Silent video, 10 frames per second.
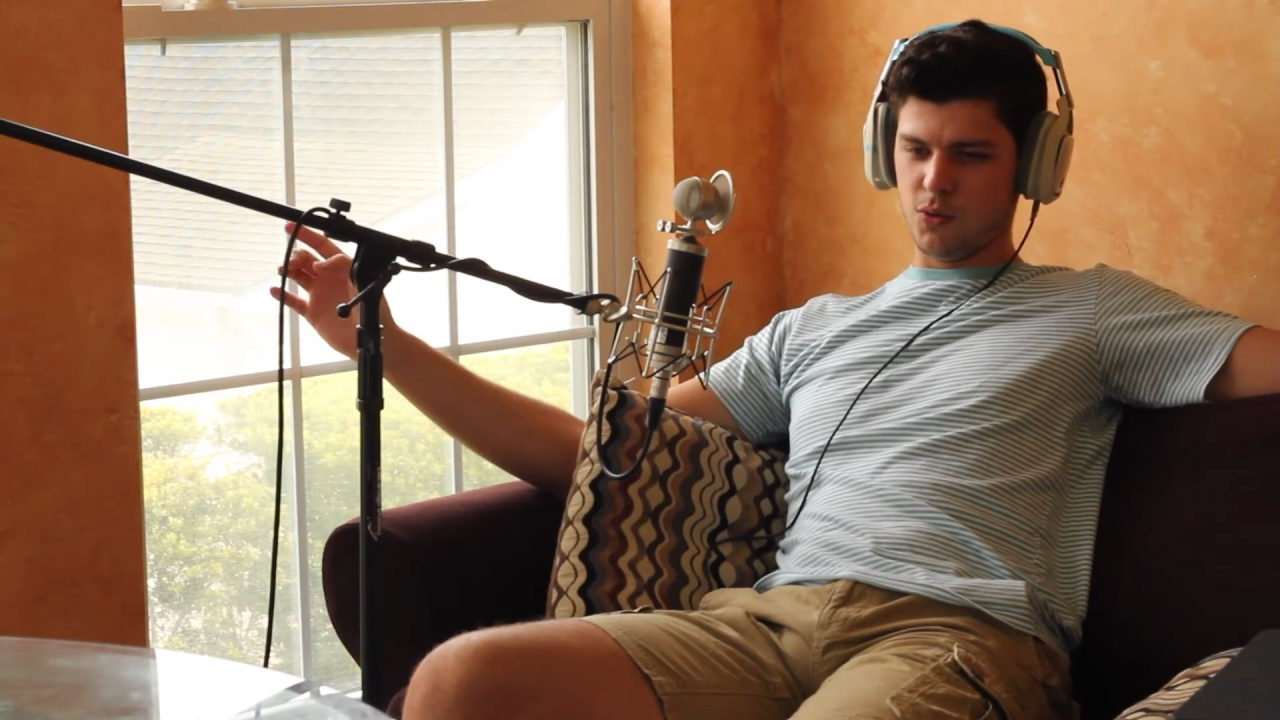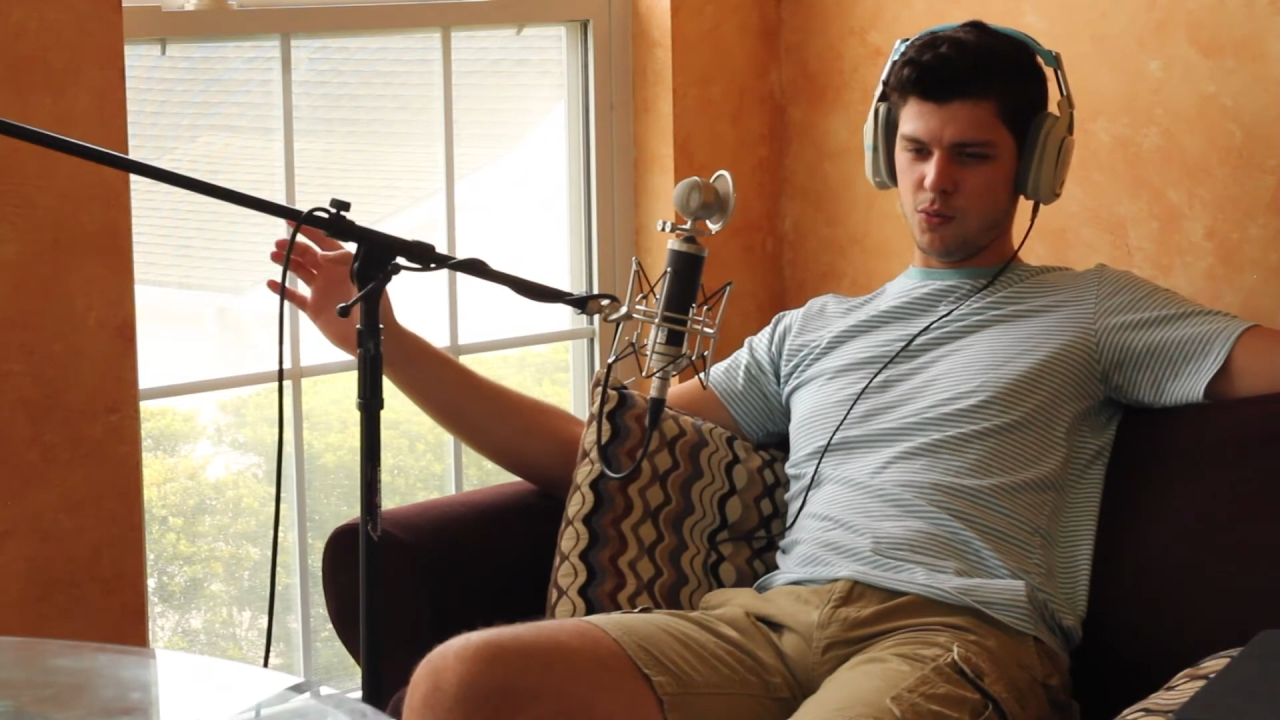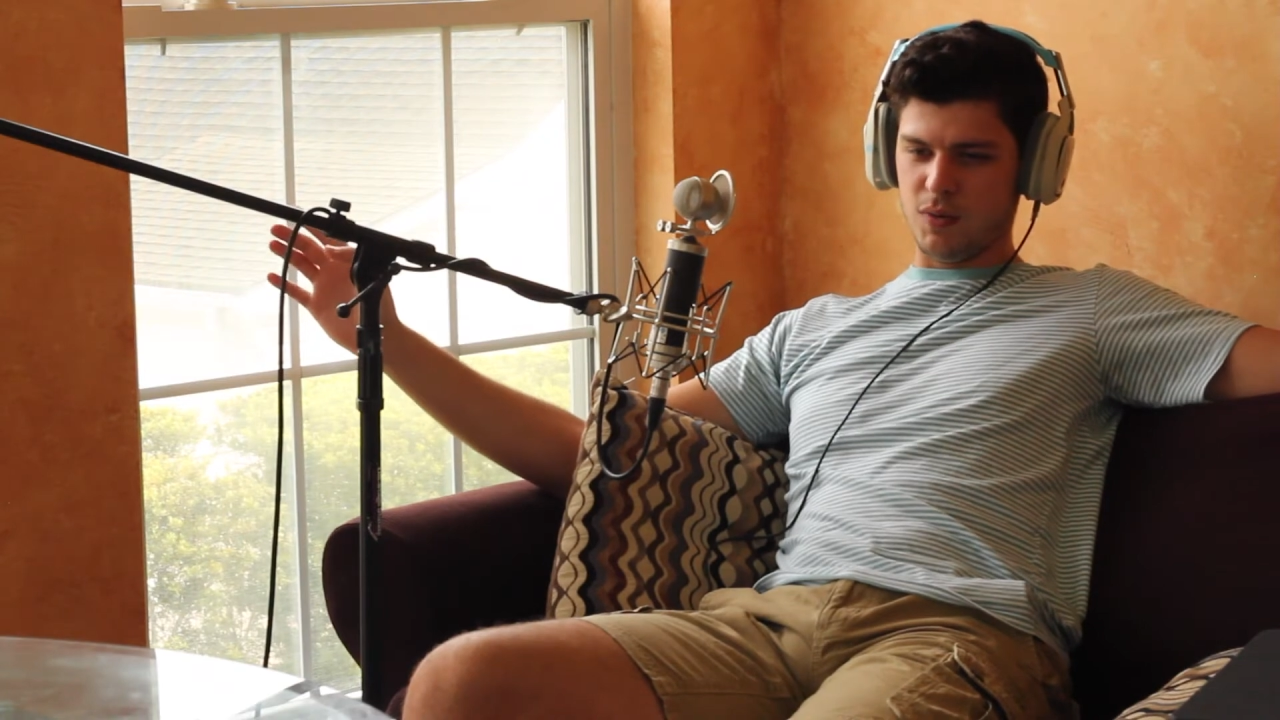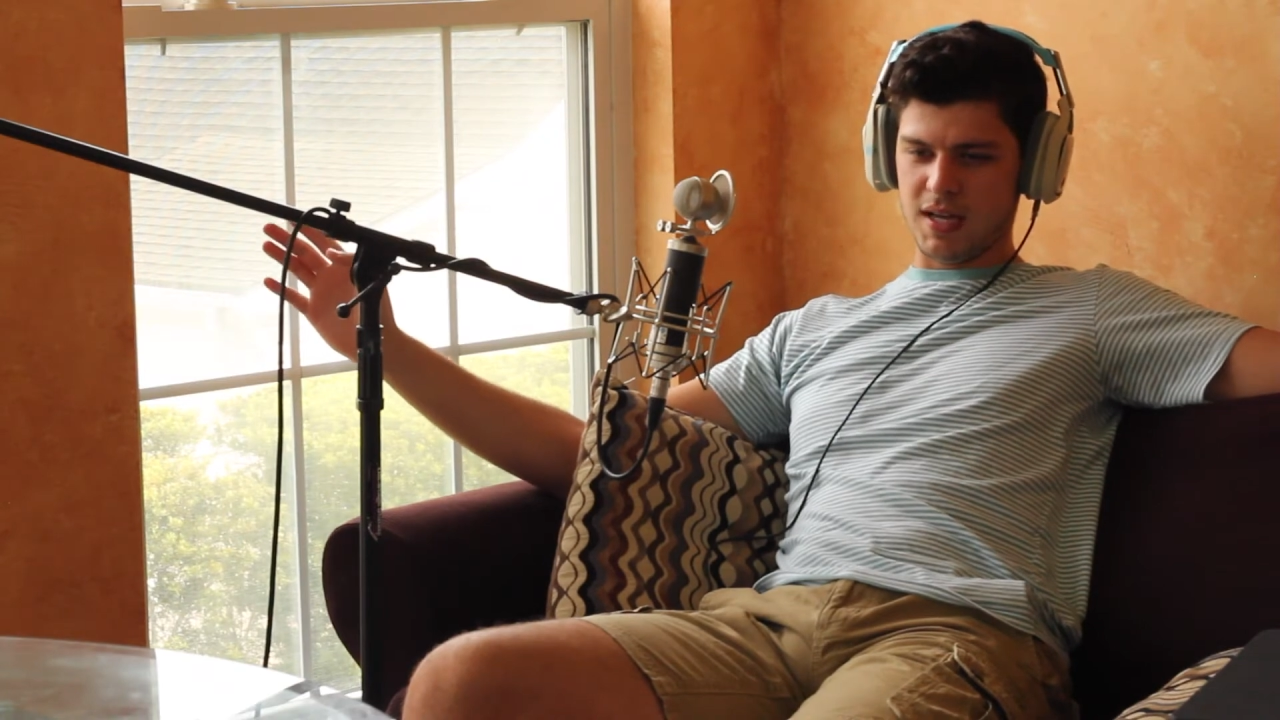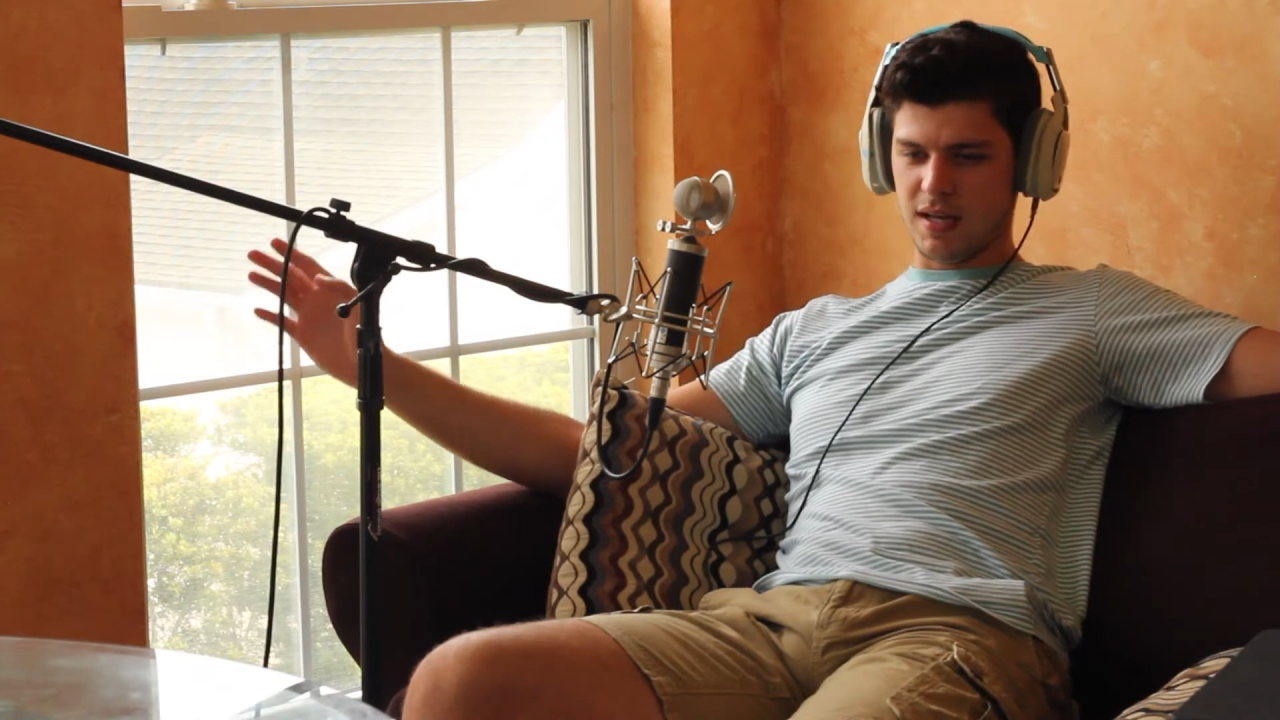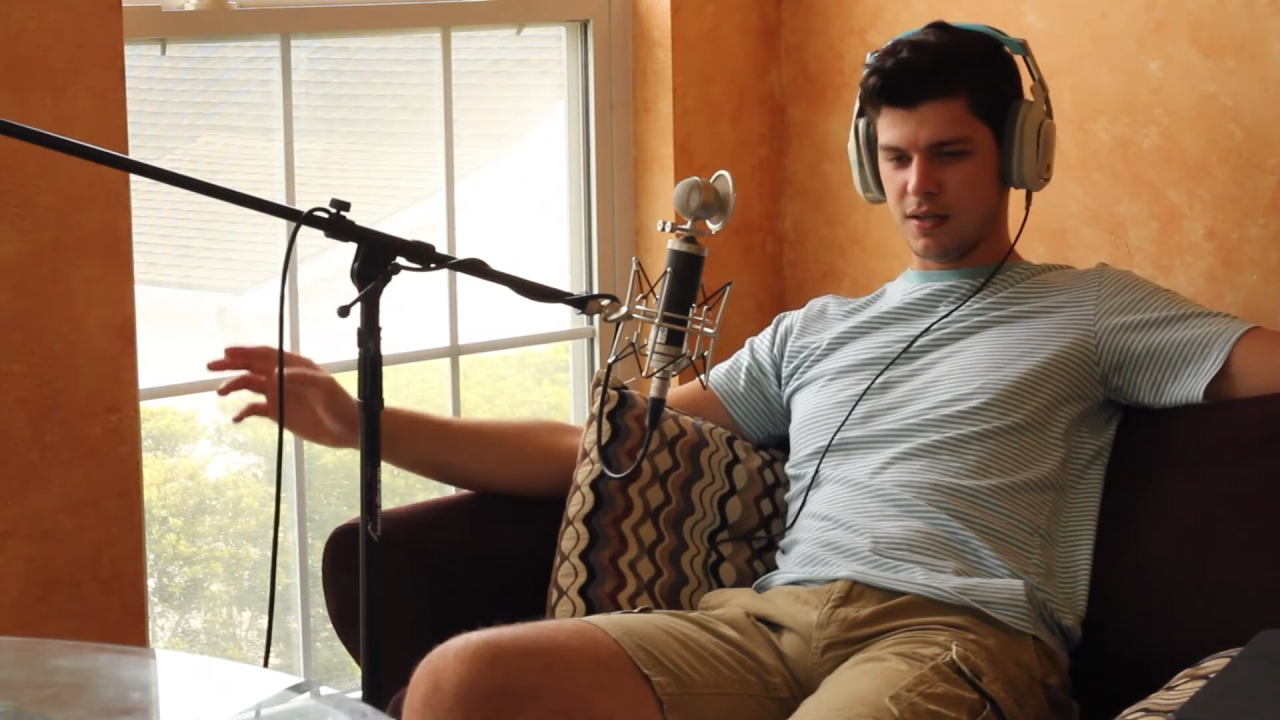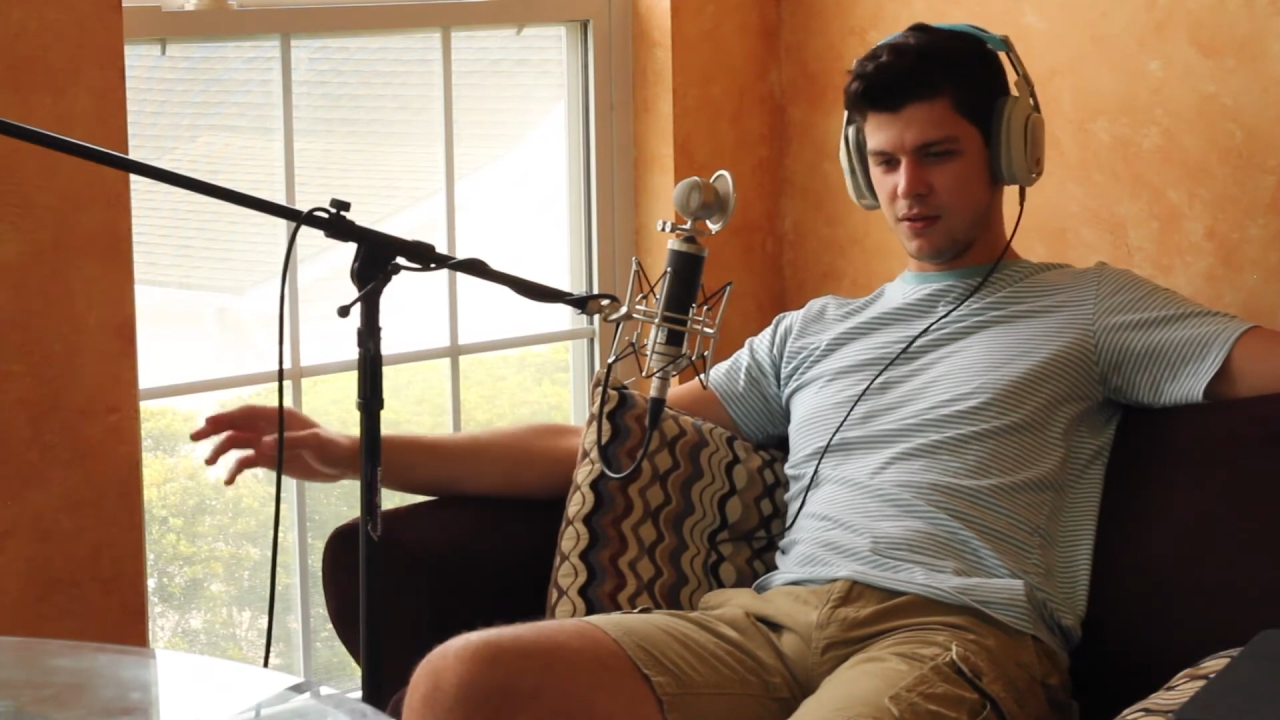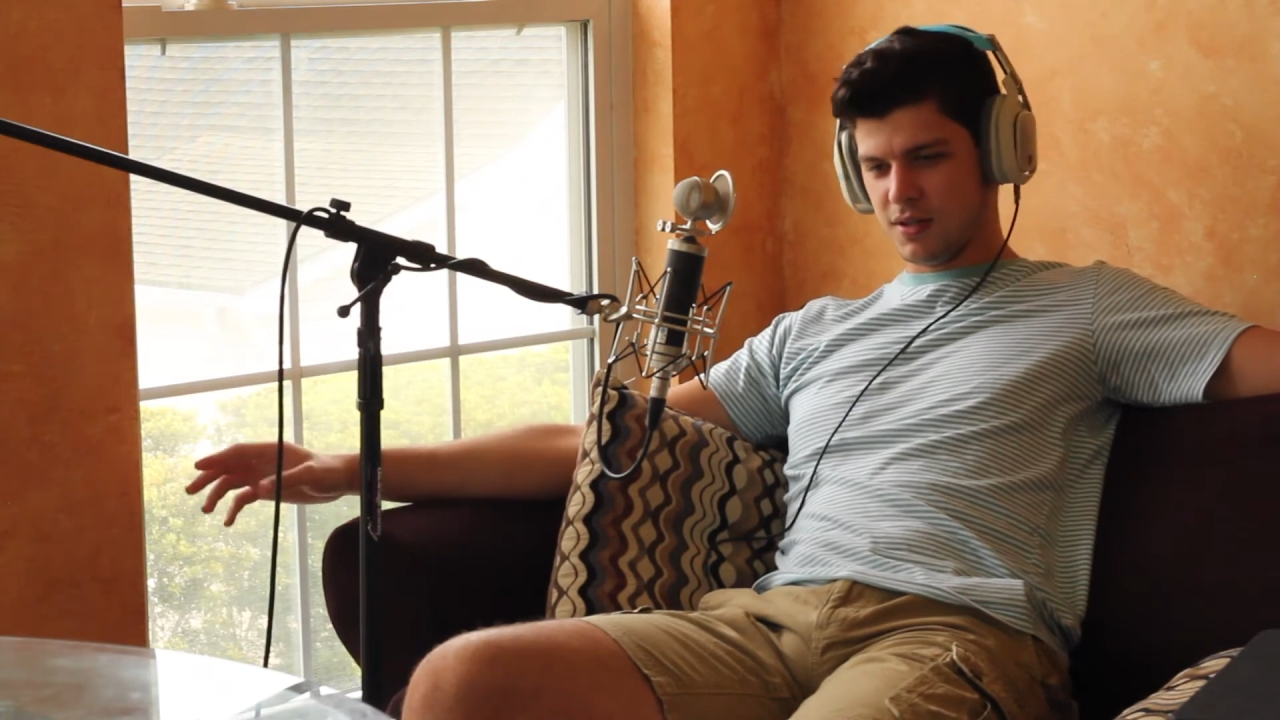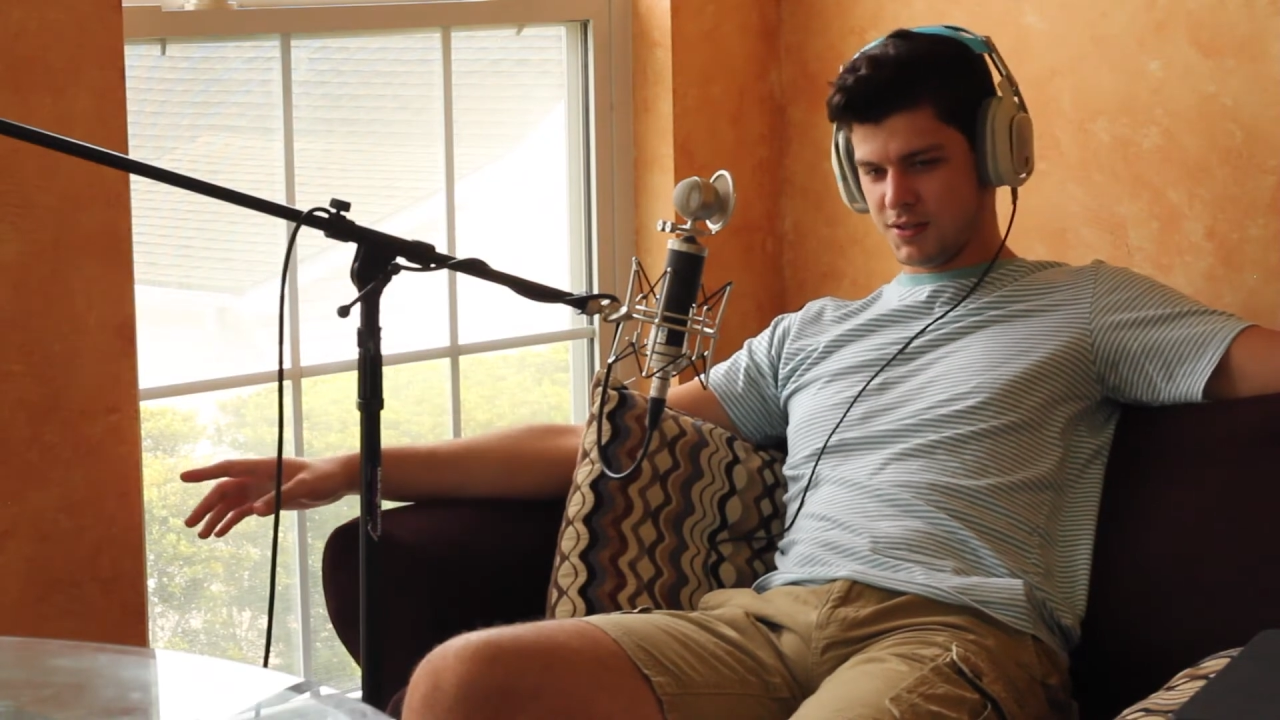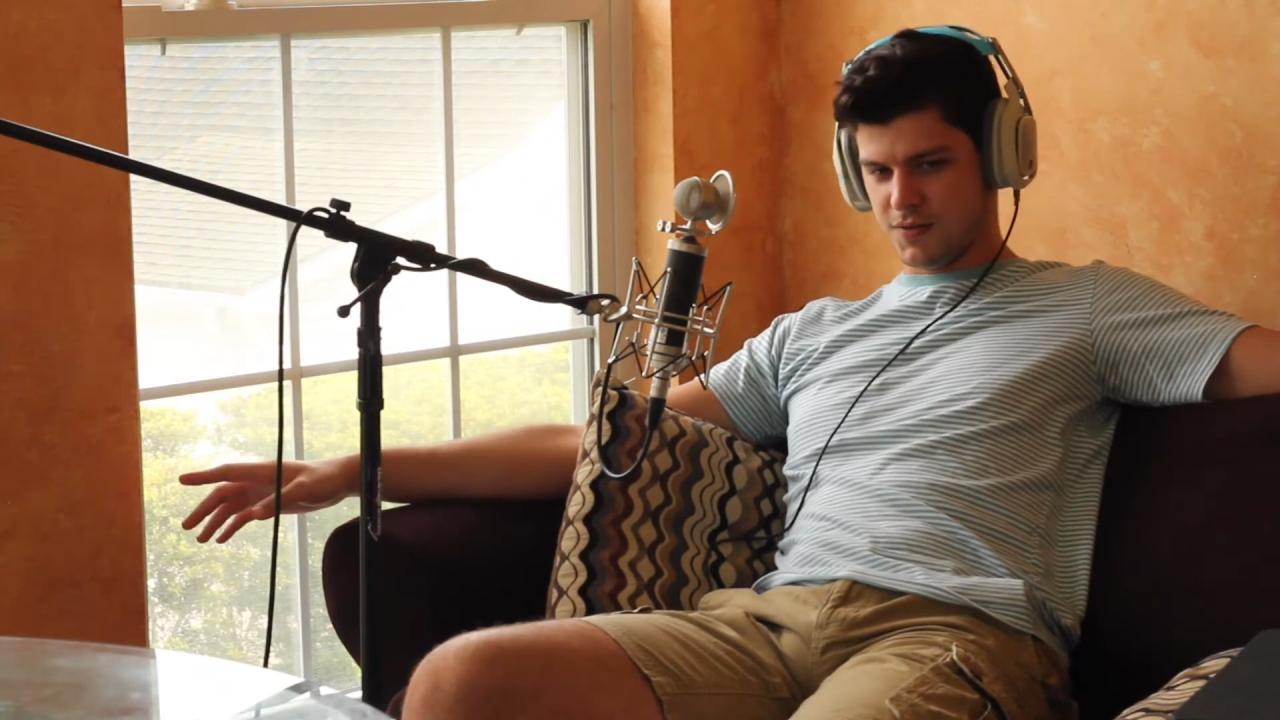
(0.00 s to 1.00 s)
we kind of go these